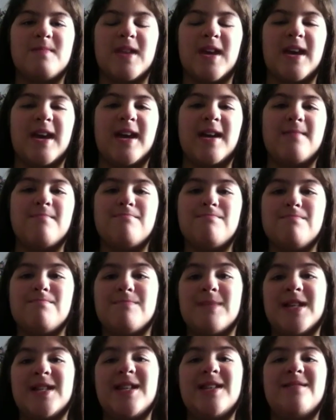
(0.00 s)
And
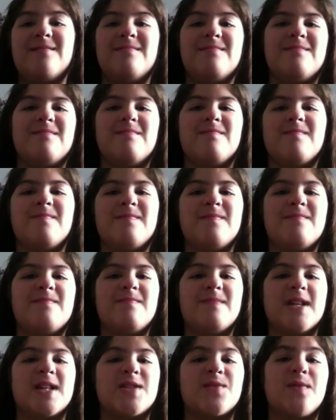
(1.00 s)
that's it.
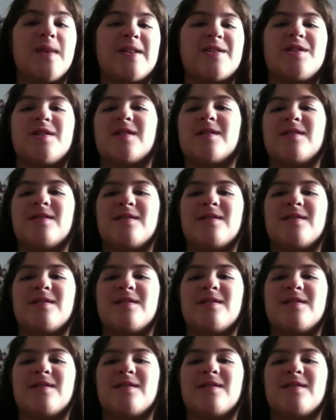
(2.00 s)
Thanks for watching.